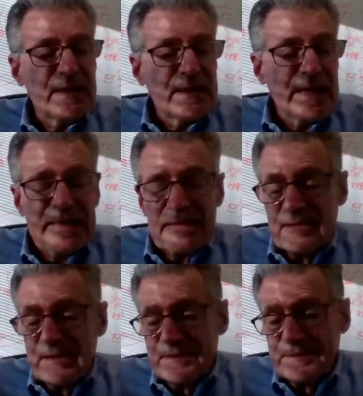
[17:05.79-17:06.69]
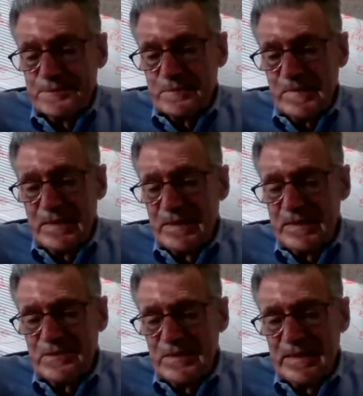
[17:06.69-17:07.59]
And
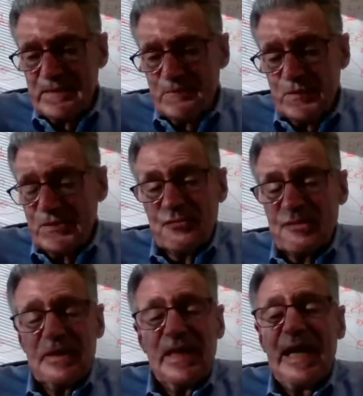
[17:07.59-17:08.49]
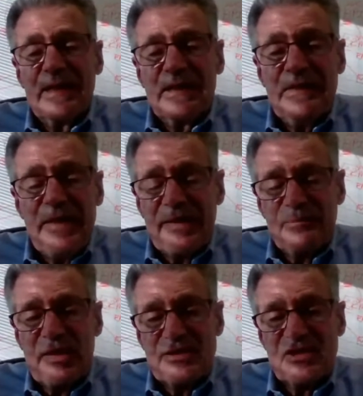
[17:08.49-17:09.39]
we're doing a lot in that
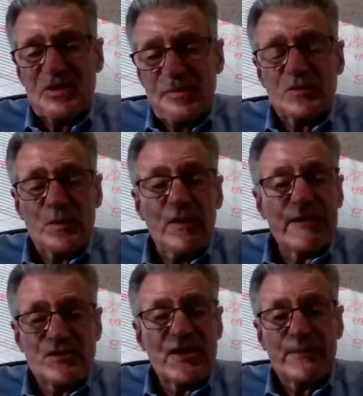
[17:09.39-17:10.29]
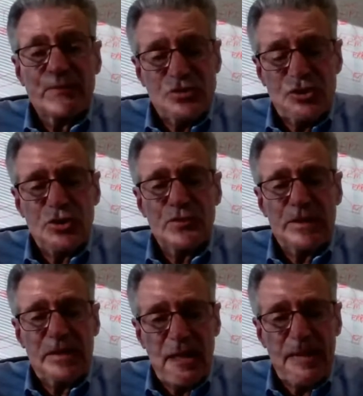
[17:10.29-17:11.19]
process because we are a
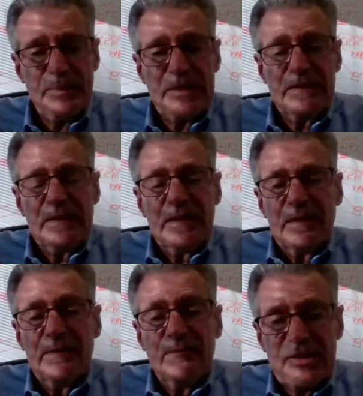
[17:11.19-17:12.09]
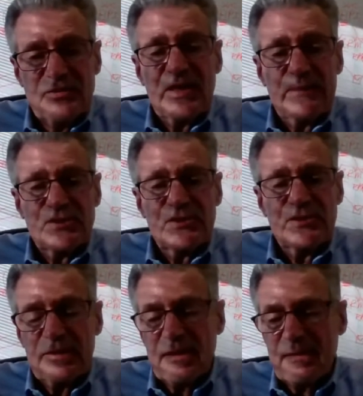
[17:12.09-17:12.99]
cybersecurity company, a big
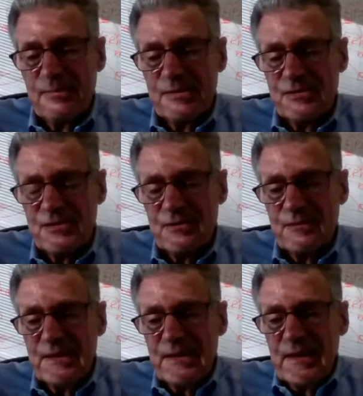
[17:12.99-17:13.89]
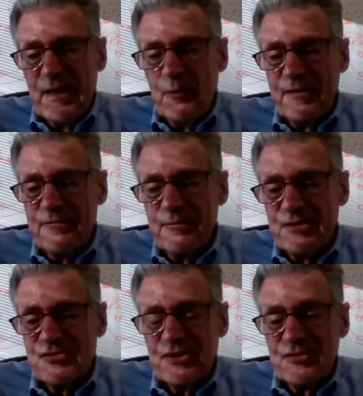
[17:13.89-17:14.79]
cybersecurity company. So however much
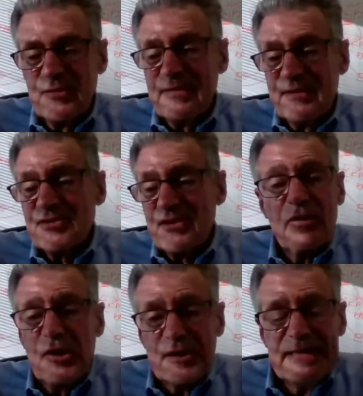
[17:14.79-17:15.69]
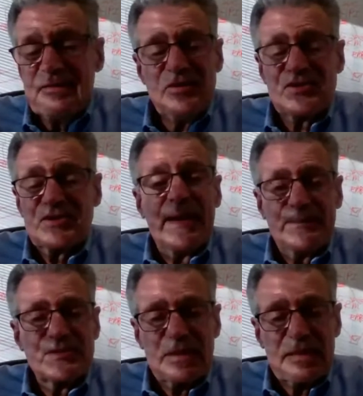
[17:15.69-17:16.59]
they're doing things, our Guard ID
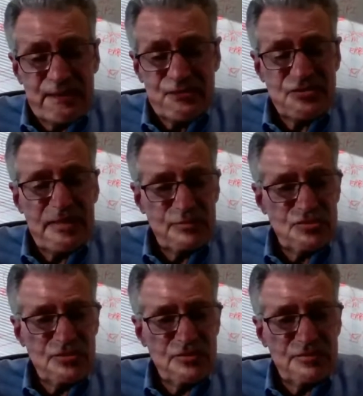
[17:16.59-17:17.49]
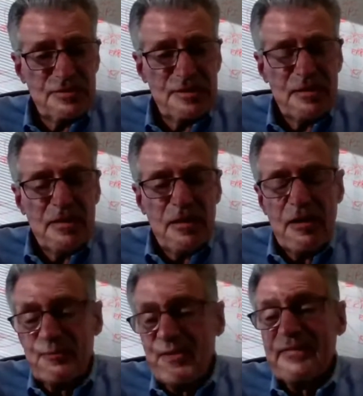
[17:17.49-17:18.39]
stops a lot of cybersecurity. Our
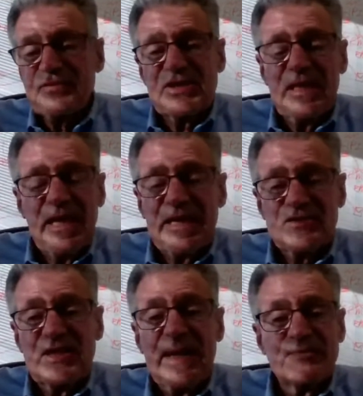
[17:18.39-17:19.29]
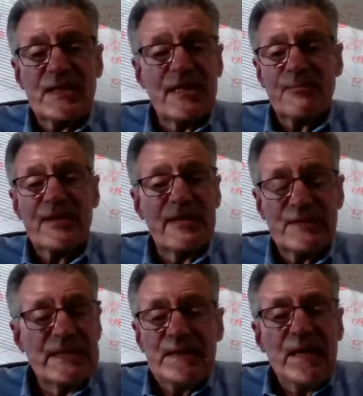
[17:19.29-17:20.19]
Privacy Lock stops a lot of
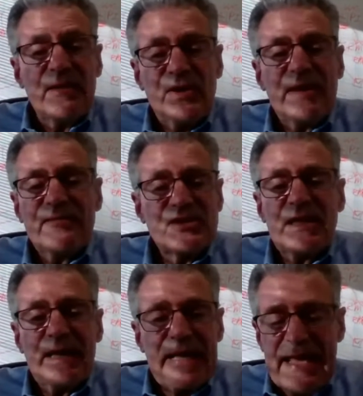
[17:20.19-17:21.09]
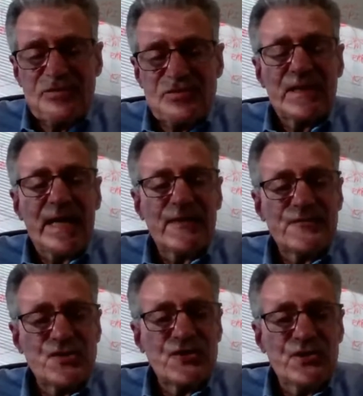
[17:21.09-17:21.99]
Privacy Lock adds a lot of
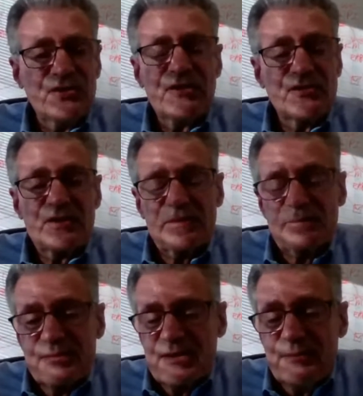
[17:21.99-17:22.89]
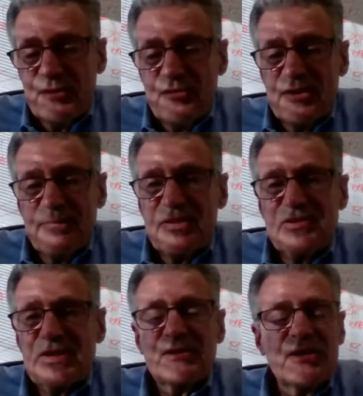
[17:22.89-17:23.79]
security to the computer because
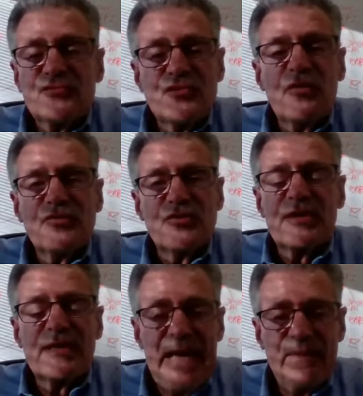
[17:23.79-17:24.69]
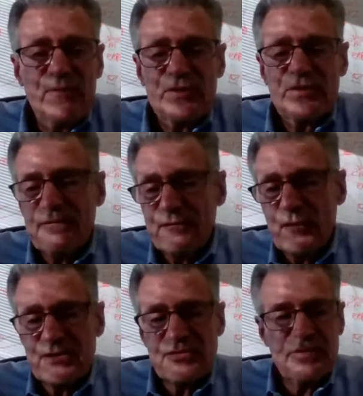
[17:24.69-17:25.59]
it controls your camera, your
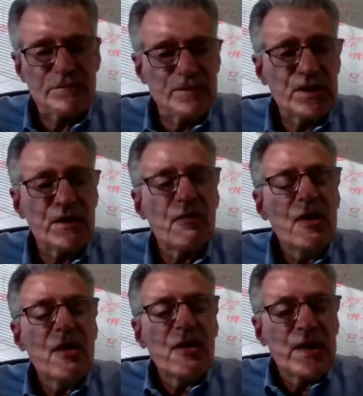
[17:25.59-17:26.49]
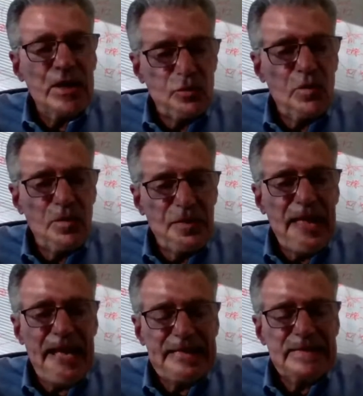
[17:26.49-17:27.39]
voice, your video, and all
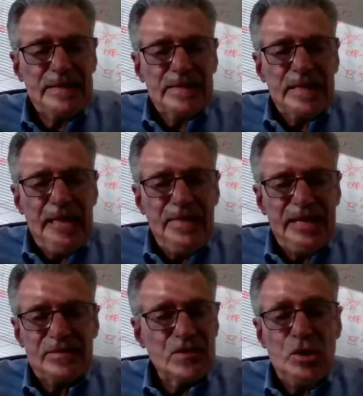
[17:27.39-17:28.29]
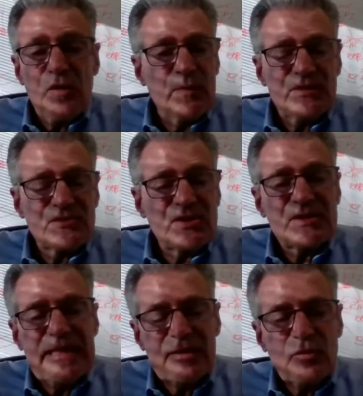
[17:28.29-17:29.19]
that. And that nobody else does. And
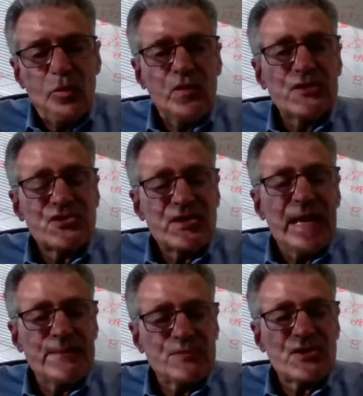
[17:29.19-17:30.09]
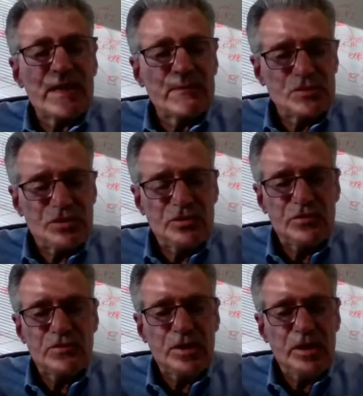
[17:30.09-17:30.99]
that all stops
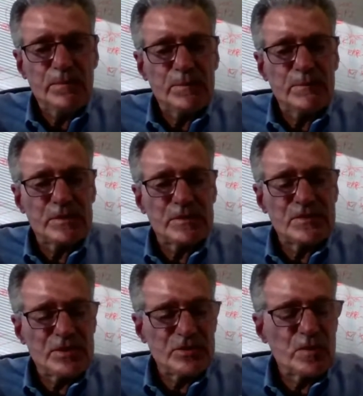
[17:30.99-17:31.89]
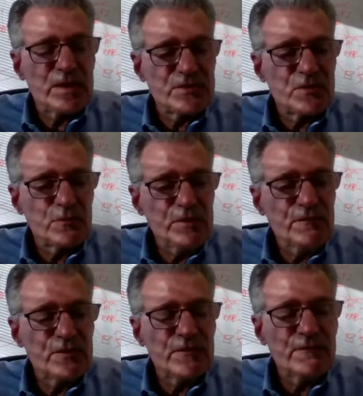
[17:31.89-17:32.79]
cybersecurity capabilities as well. So we
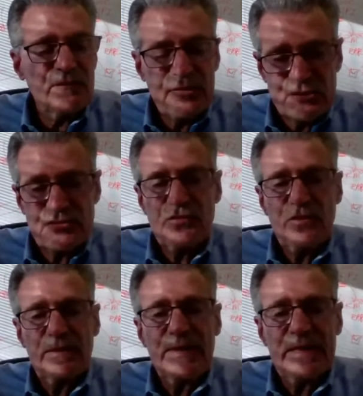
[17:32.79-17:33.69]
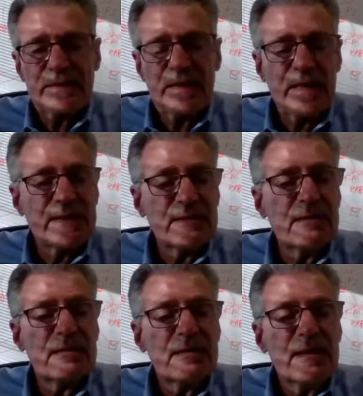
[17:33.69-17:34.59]
feel very strong about that
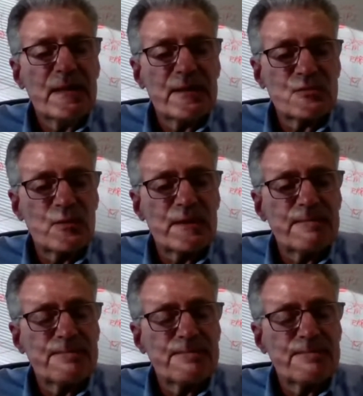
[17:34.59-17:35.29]
idea as well.